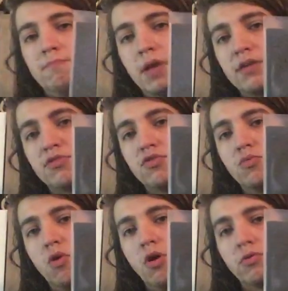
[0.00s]
Peste
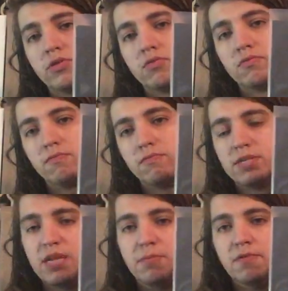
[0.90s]
Noire with their
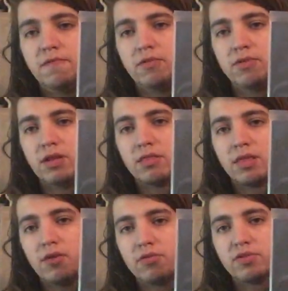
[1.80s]
debut full length.
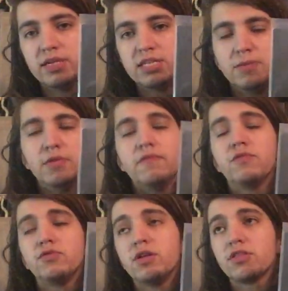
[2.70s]
I always say debut
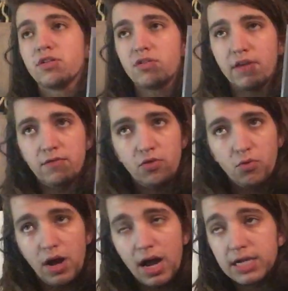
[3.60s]
full length because I have
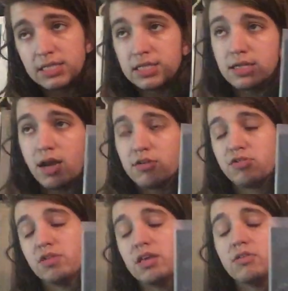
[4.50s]
no idea how to
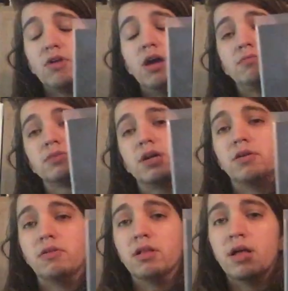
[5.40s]
say their album
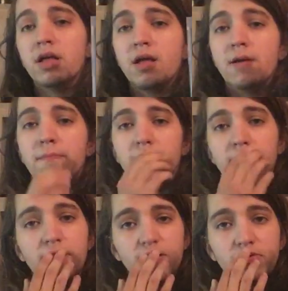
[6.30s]
title.
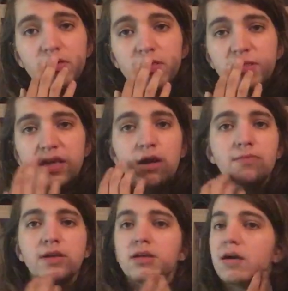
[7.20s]
But this is the
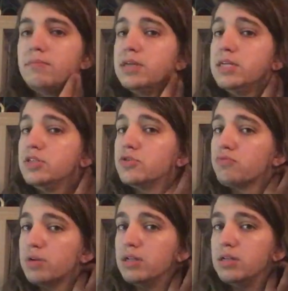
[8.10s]
album that got me to
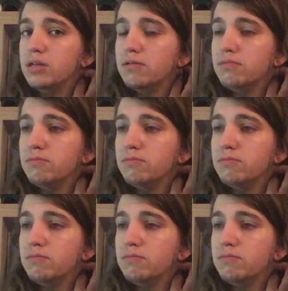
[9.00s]
really